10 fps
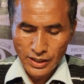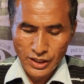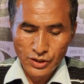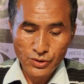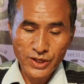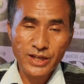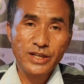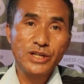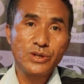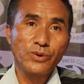did you
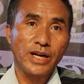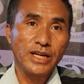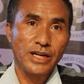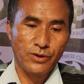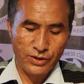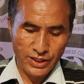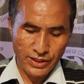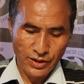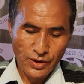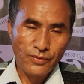issue any
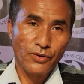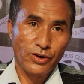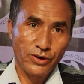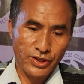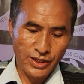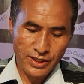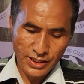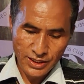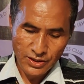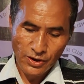NOC for cutting
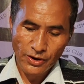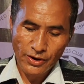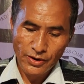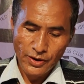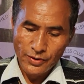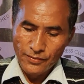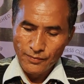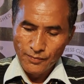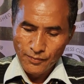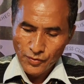trees or
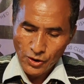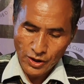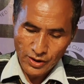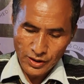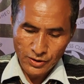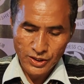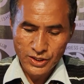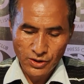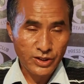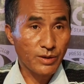
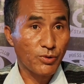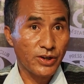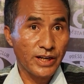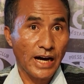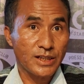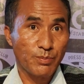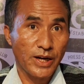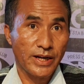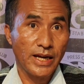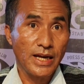construct the building as
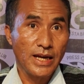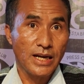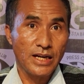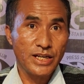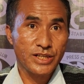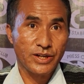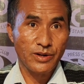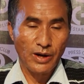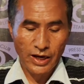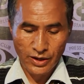per the lease
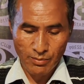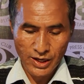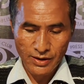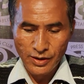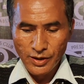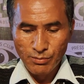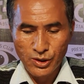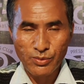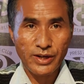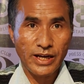agreement
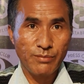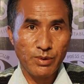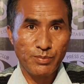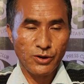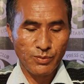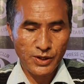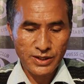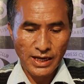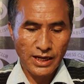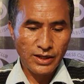between the NPP
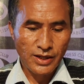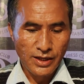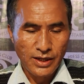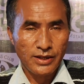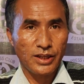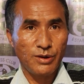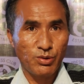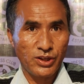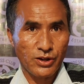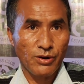office and the
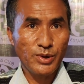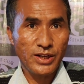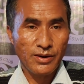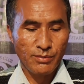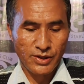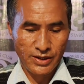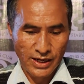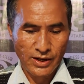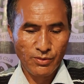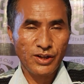deputy
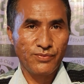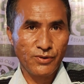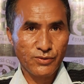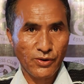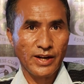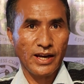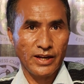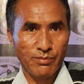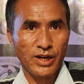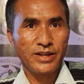commissioner. With this few words, I
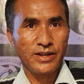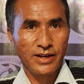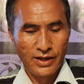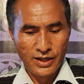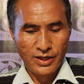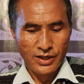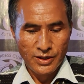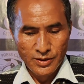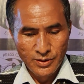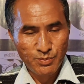end my
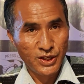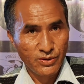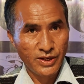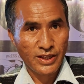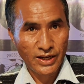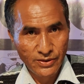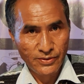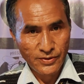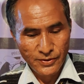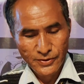speech today. Thank
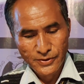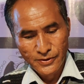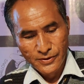you.